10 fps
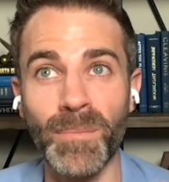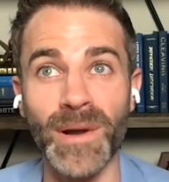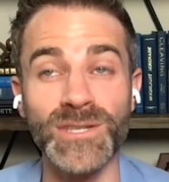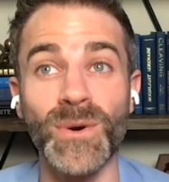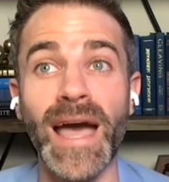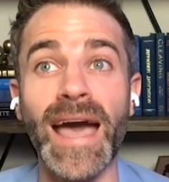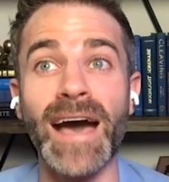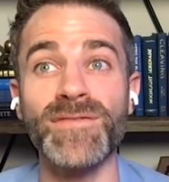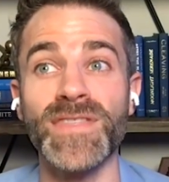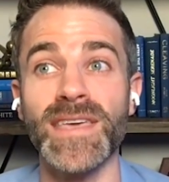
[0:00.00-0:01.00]
But to
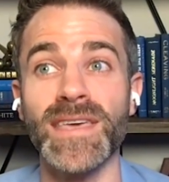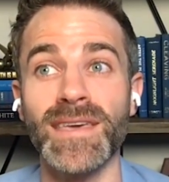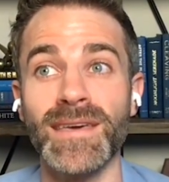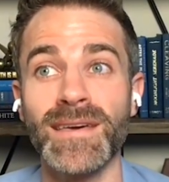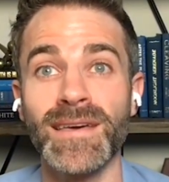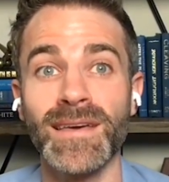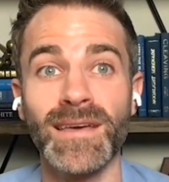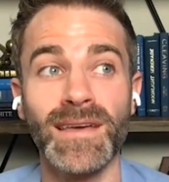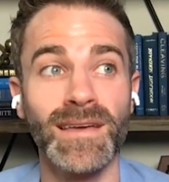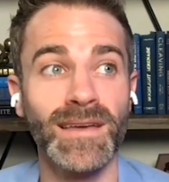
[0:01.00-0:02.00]
have the
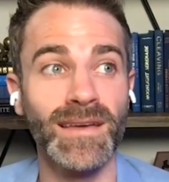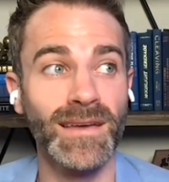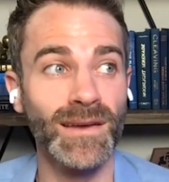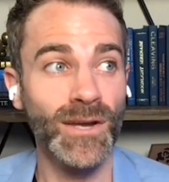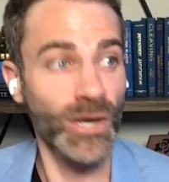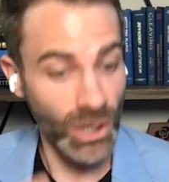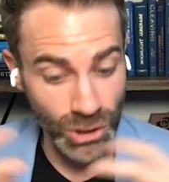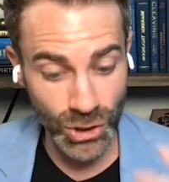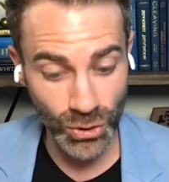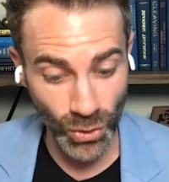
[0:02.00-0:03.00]

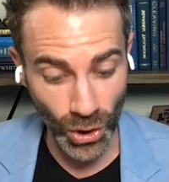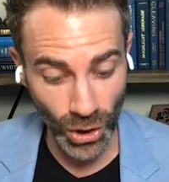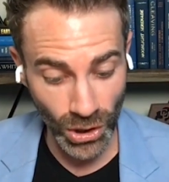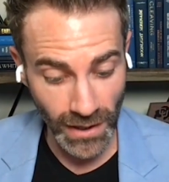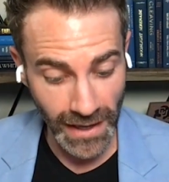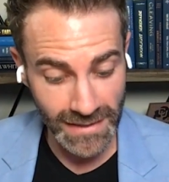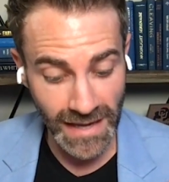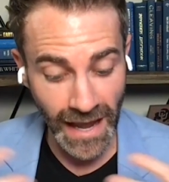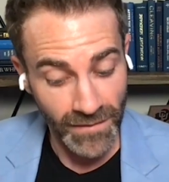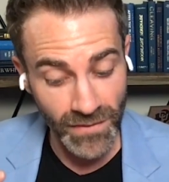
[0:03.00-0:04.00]
control and
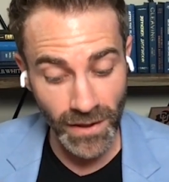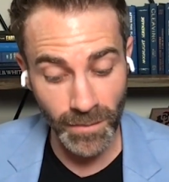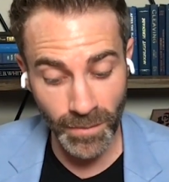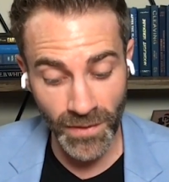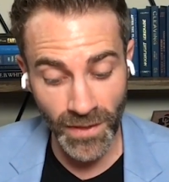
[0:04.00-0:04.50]
to have the